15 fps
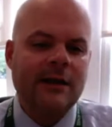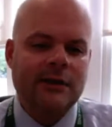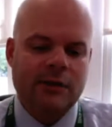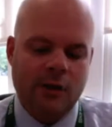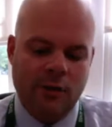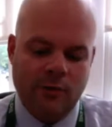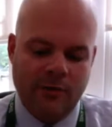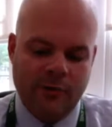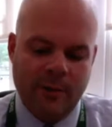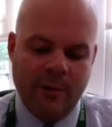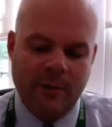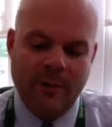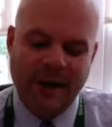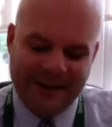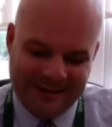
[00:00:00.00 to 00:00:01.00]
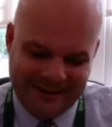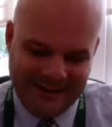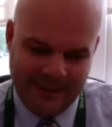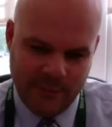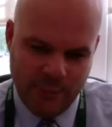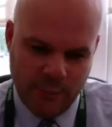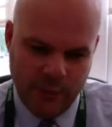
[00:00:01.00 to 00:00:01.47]
So from a bus
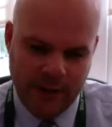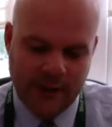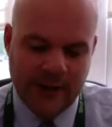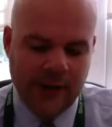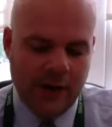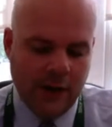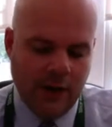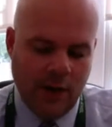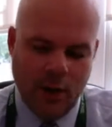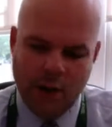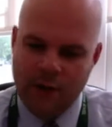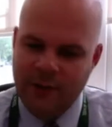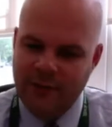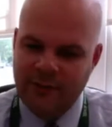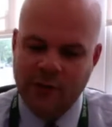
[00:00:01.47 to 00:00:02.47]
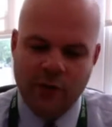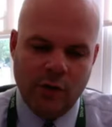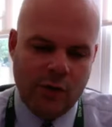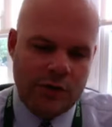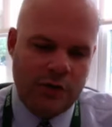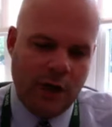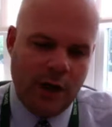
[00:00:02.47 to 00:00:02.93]
standpoint, all you have to
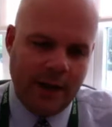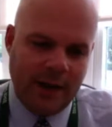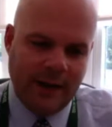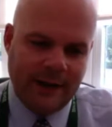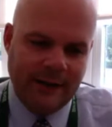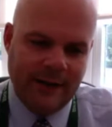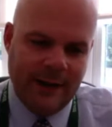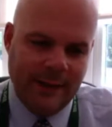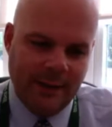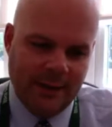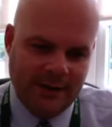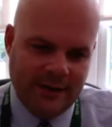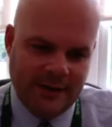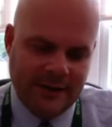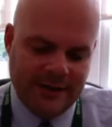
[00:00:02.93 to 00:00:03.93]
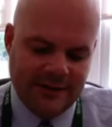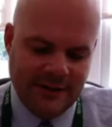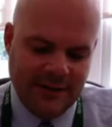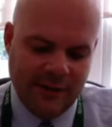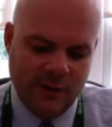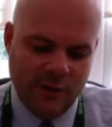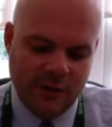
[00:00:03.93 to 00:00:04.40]
do is log into that bus list
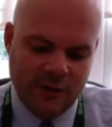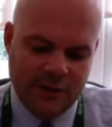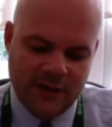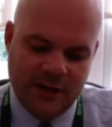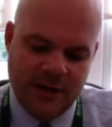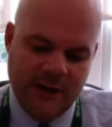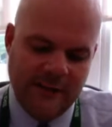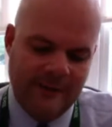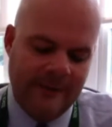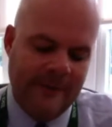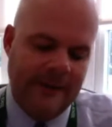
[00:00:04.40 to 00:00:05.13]
and you can see